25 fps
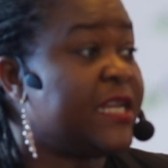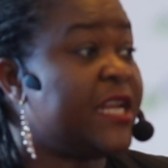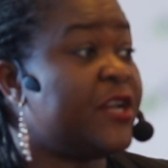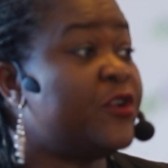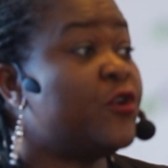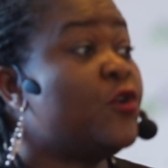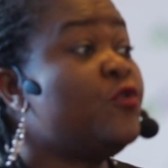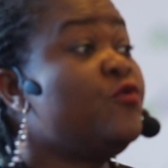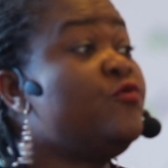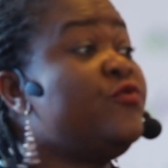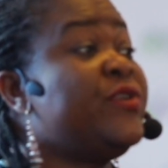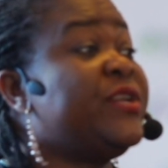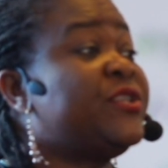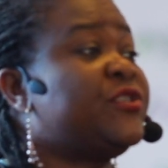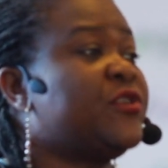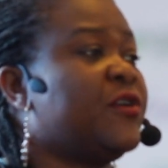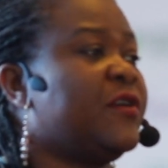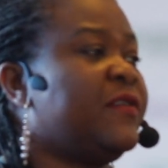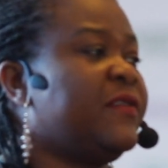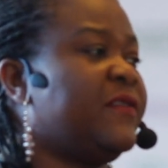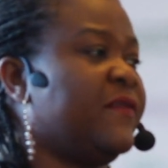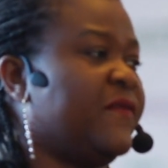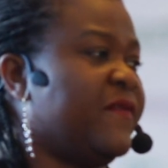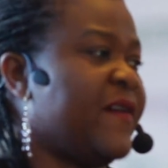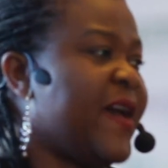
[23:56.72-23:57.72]
They don't
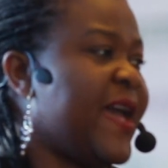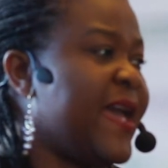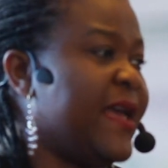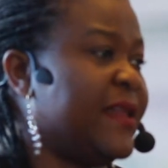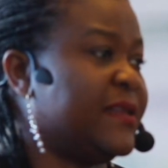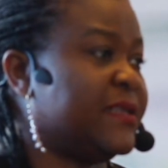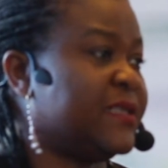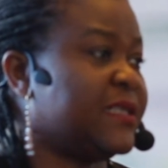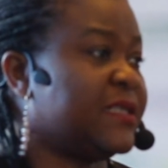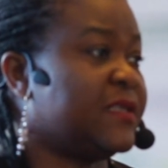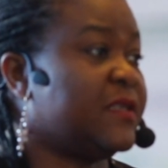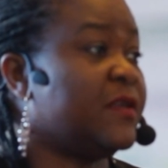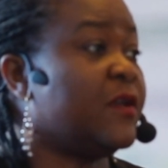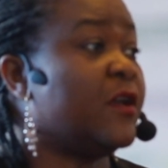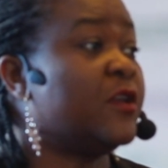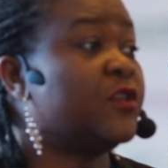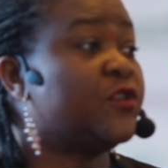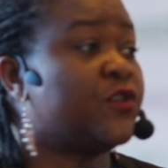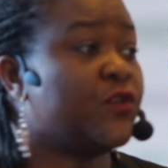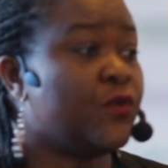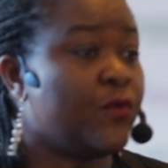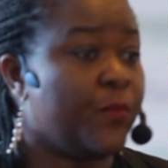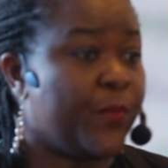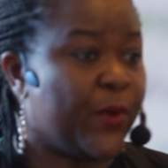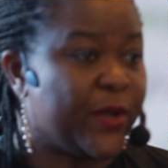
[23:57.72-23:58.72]
return the vials.
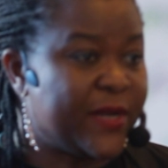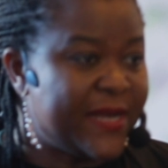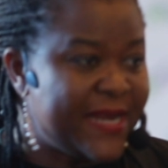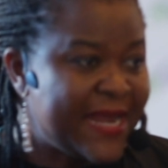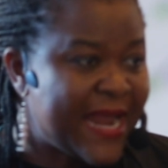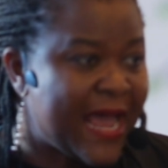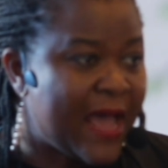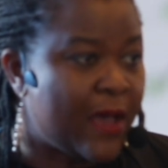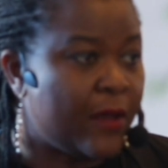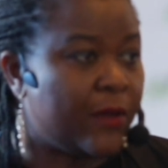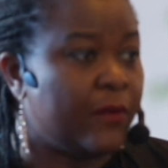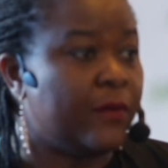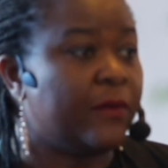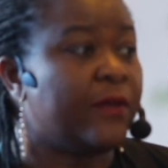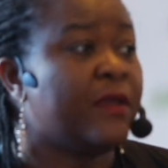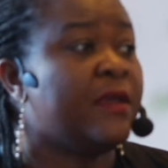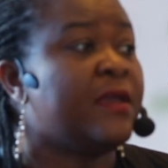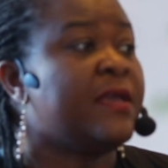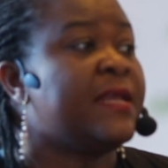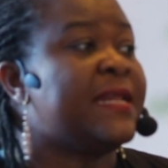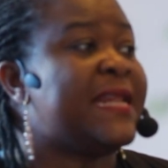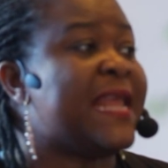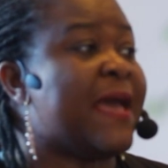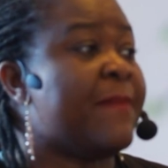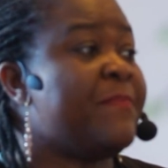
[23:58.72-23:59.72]
So, but now,
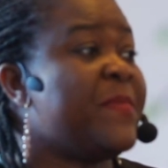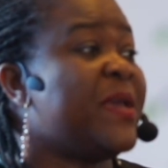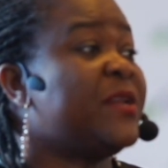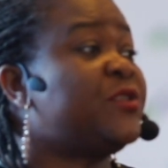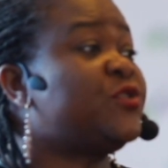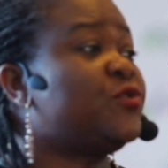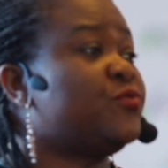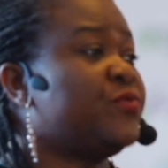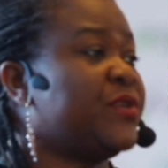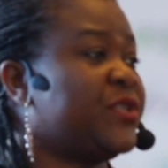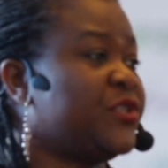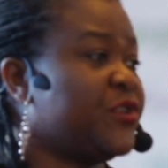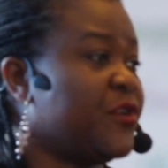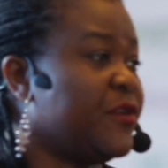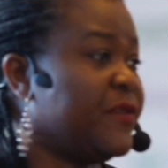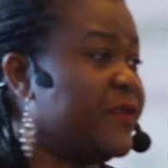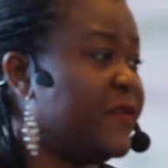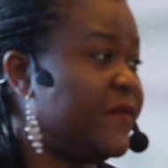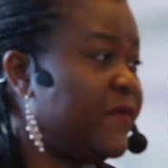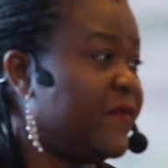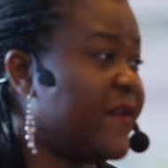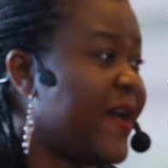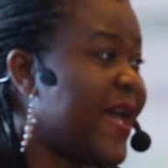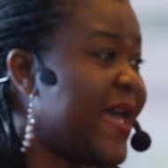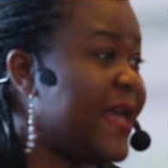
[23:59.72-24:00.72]
they are made to return
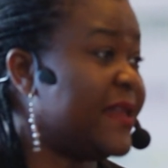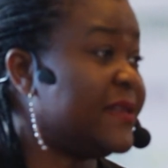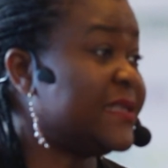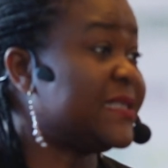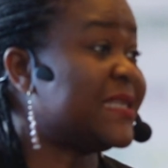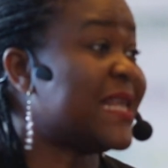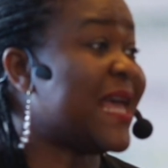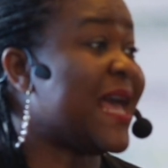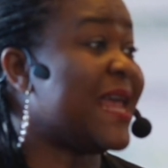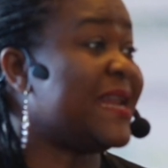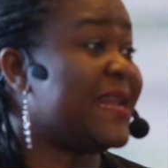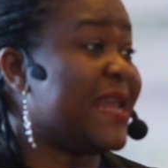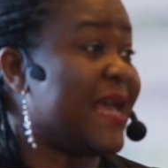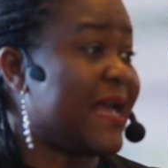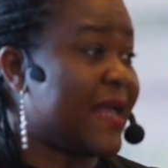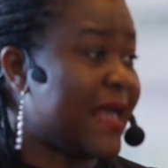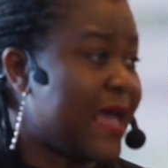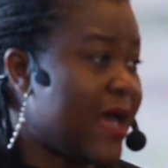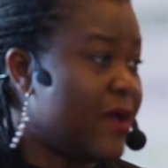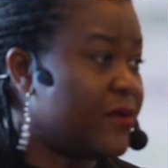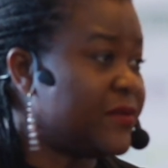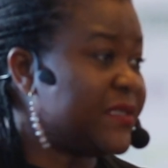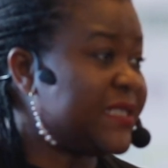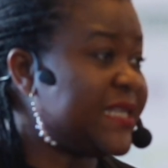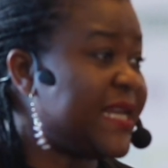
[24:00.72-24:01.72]
the vials, and they are
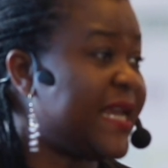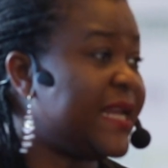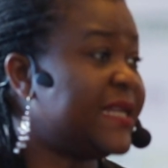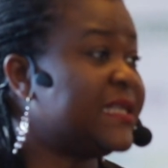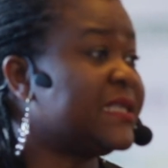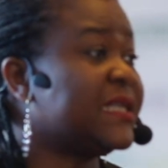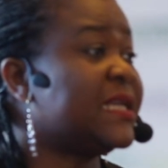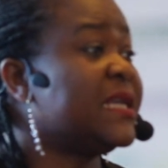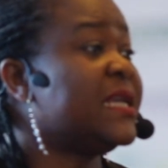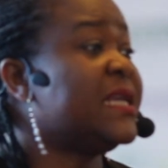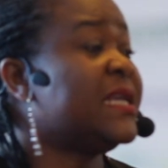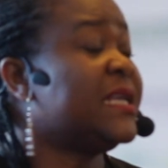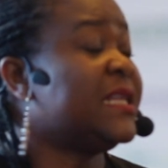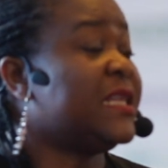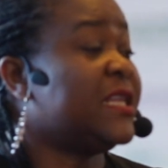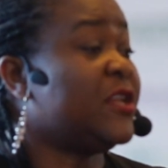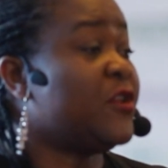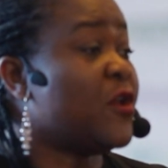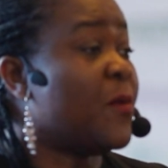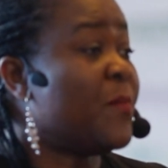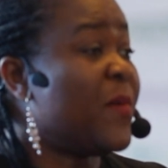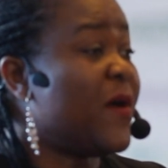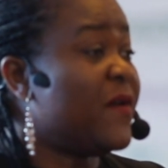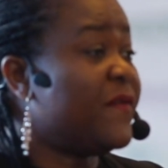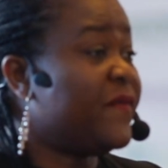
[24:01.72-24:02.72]
counted. The
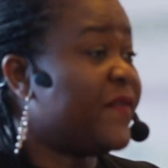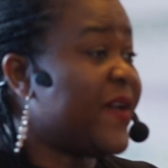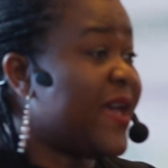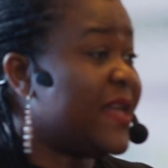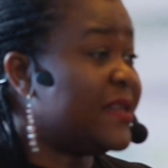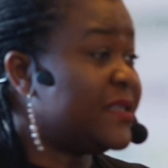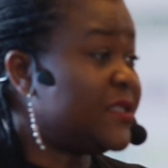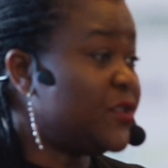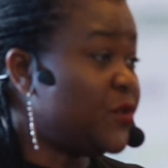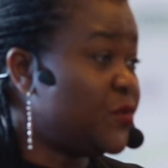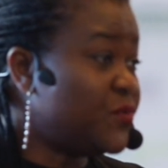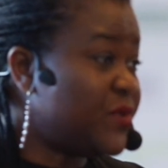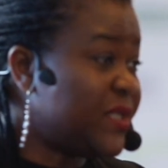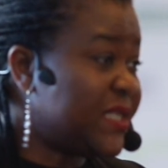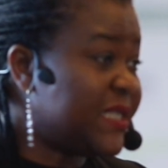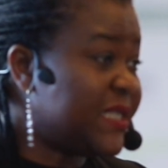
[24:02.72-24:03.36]
number of vials you